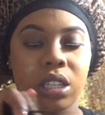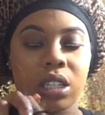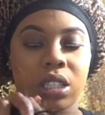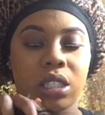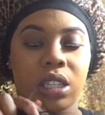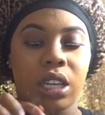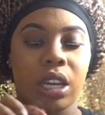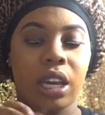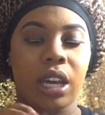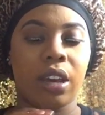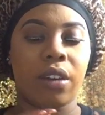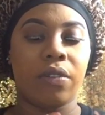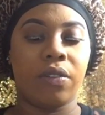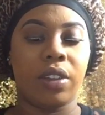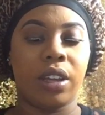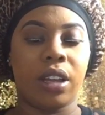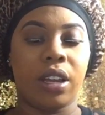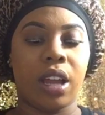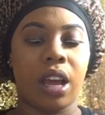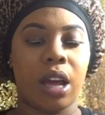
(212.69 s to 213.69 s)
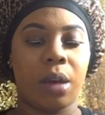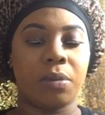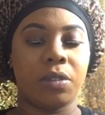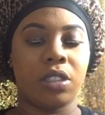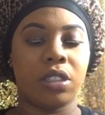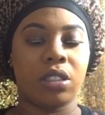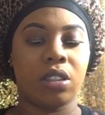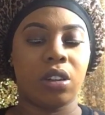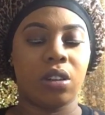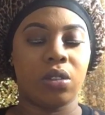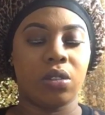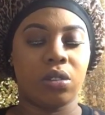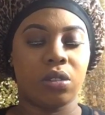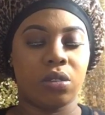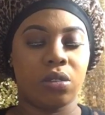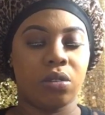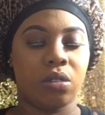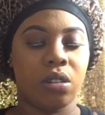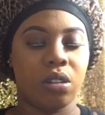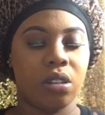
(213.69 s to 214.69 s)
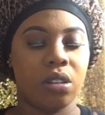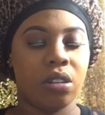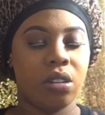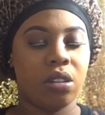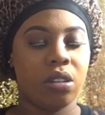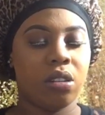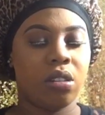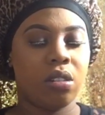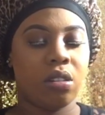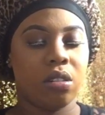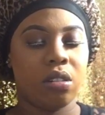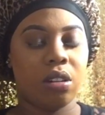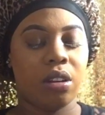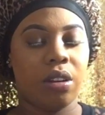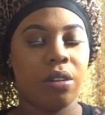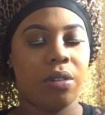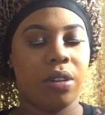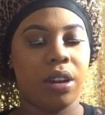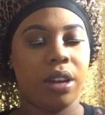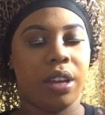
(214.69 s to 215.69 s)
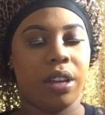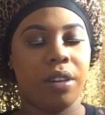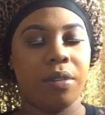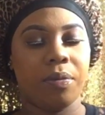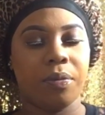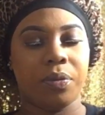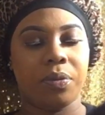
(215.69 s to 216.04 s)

because they have that option also. All right,